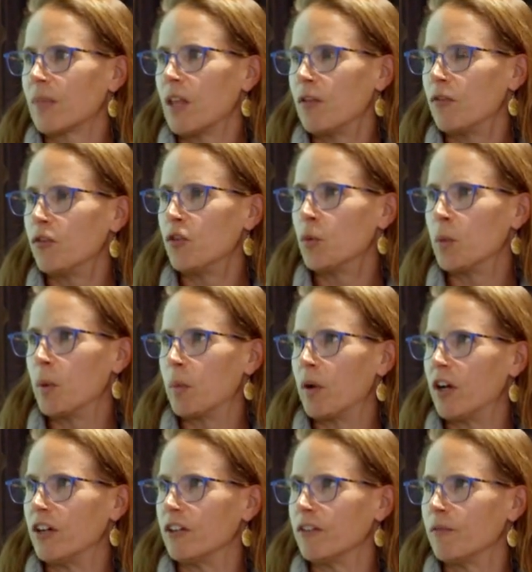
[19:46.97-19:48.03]
have a few
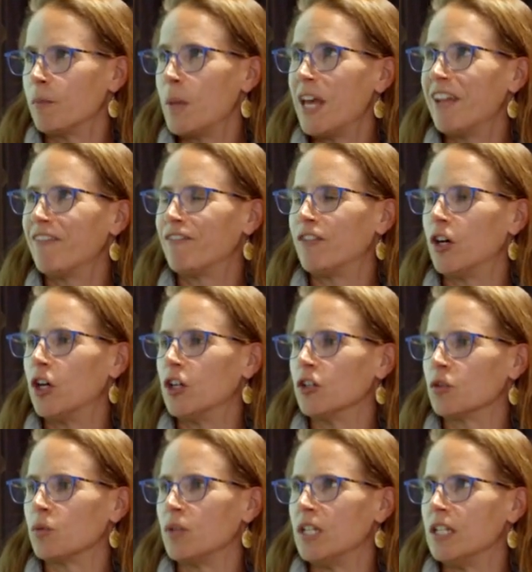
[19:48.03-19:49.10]

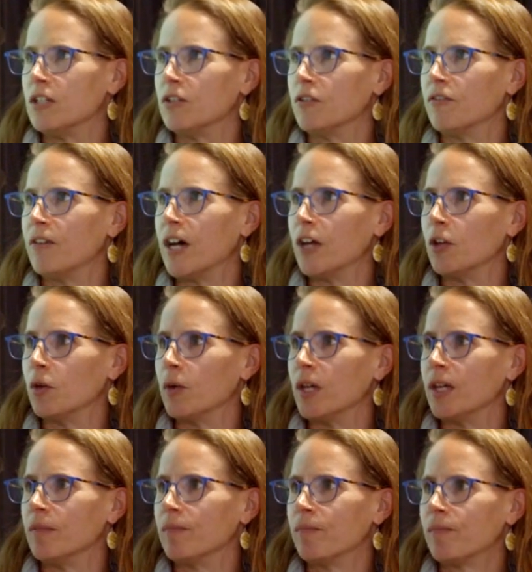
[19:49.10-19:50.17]
pitfalls we need to
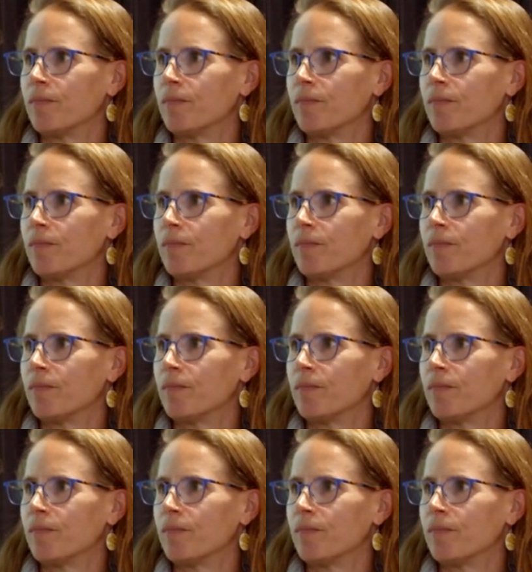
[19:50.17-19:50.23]
evaluate.